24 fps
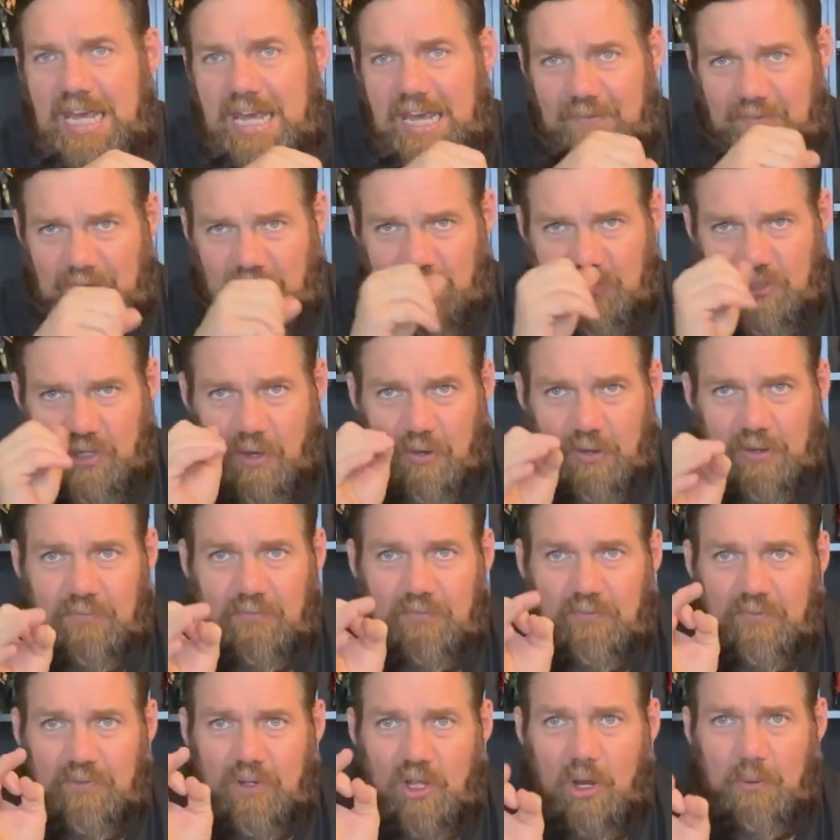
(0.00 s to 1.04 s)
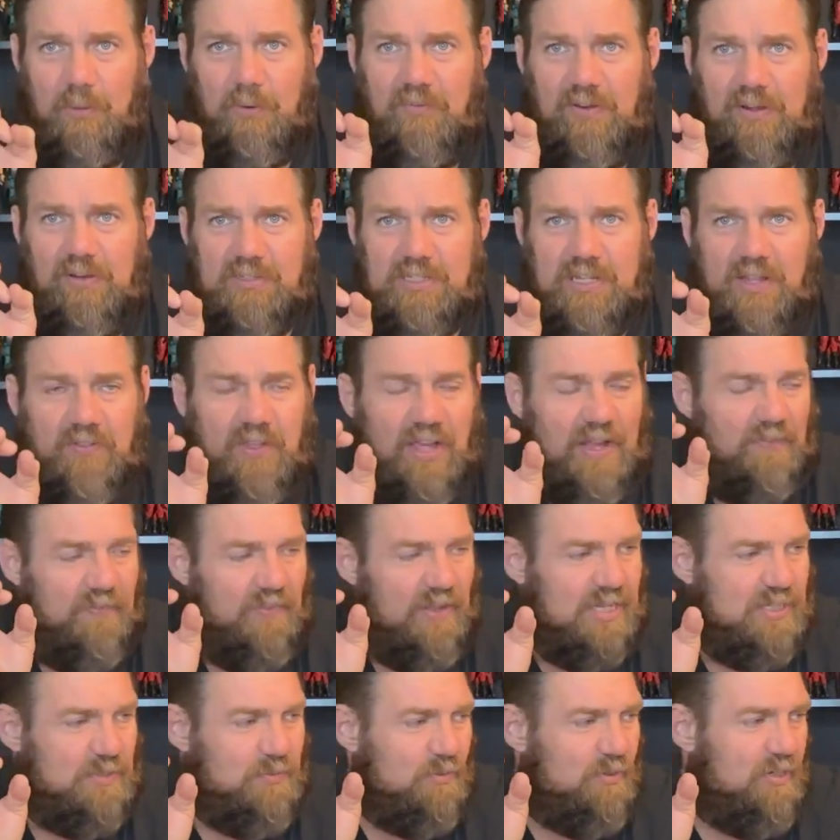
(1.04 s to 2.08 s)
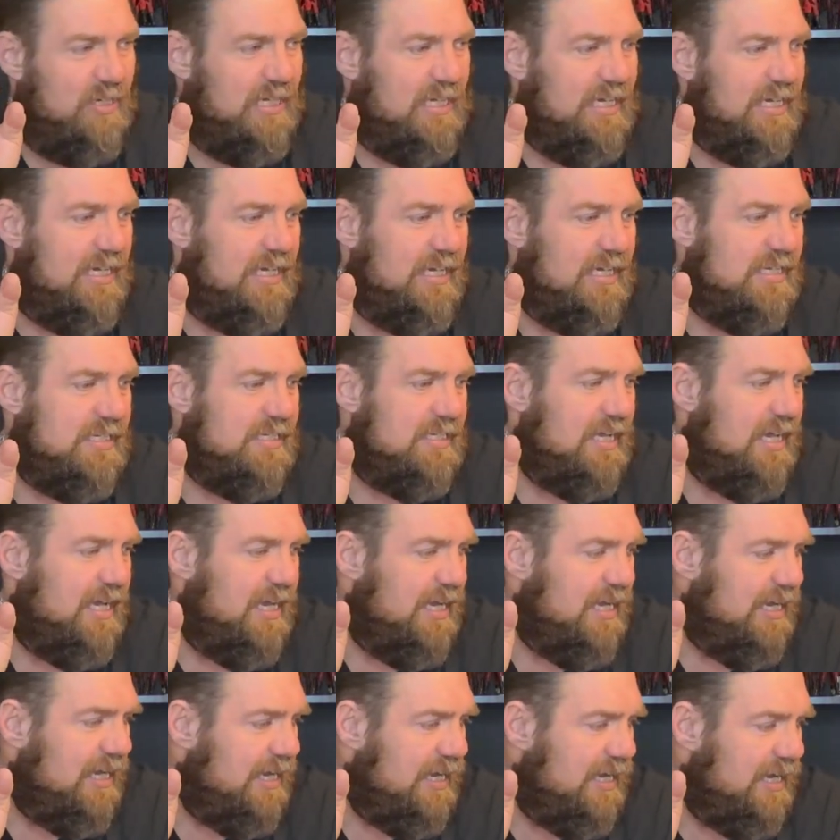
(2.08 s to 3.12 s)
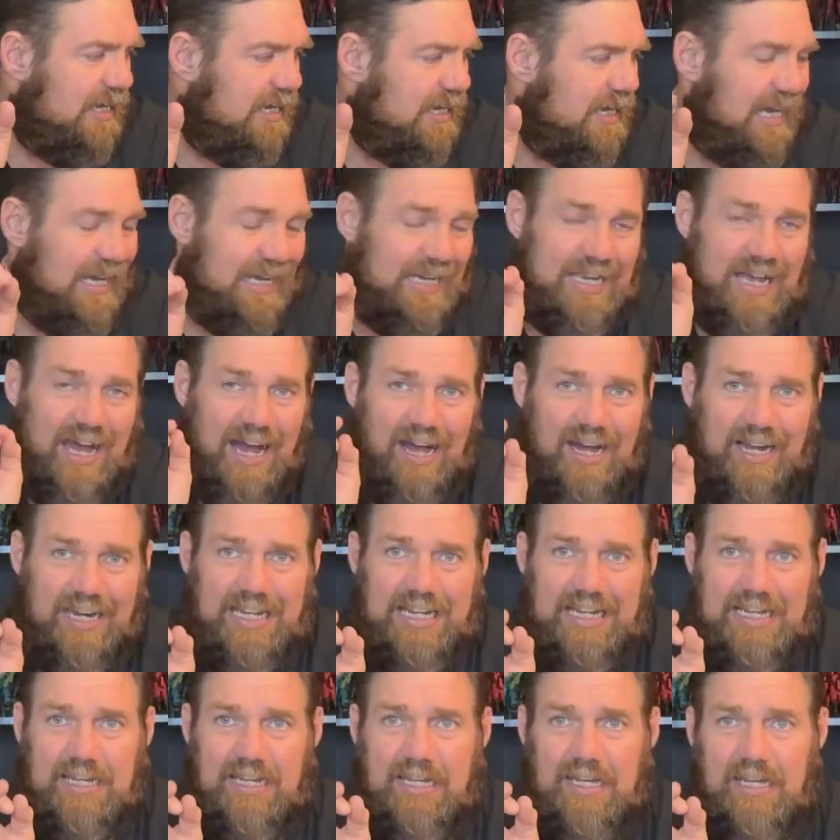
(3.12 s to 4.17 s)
If you're talking Cobra vehicles, I think this one is a iconic.